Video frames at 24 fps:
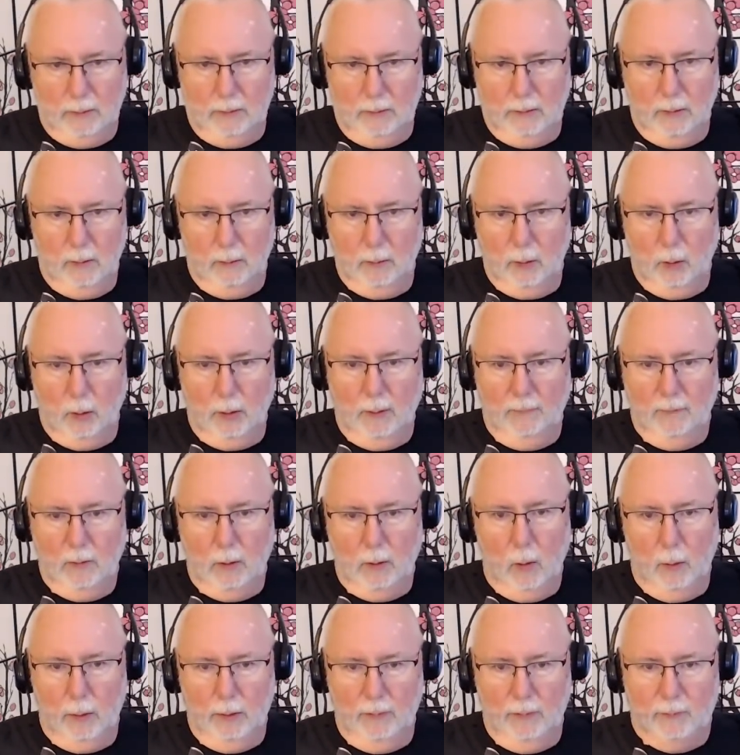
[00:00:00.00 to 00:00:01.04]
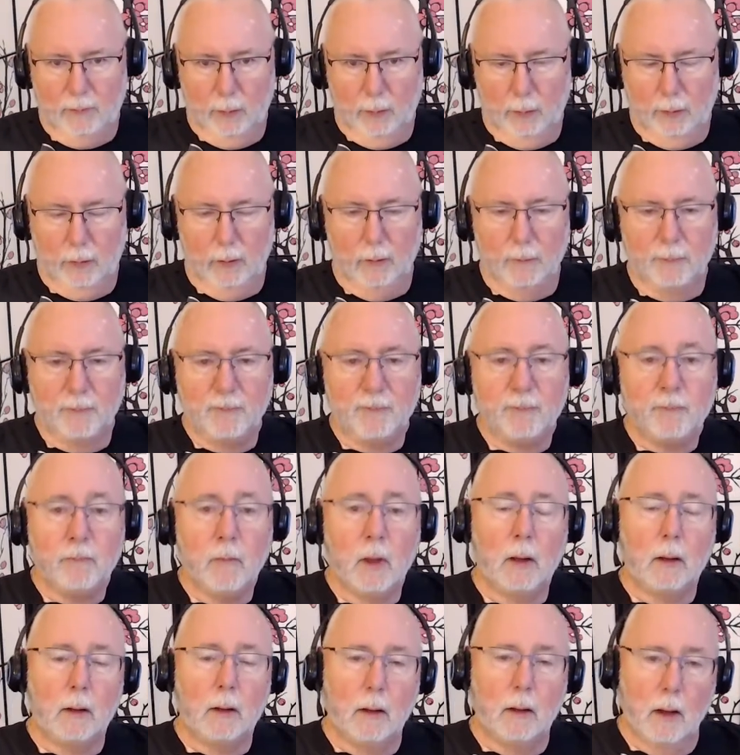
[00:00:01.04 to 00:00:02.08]
Don't even go any further.
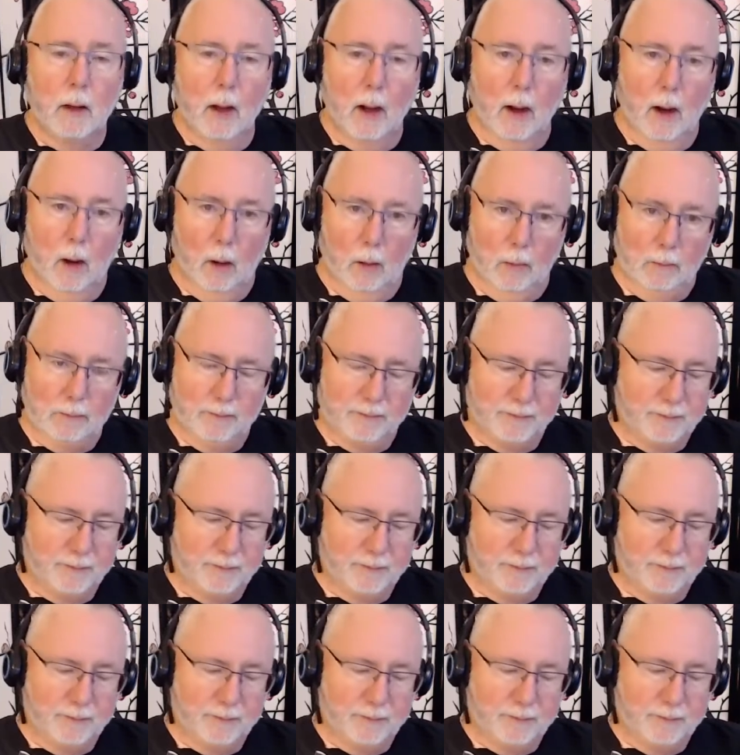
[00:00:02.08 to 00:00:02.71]
Now,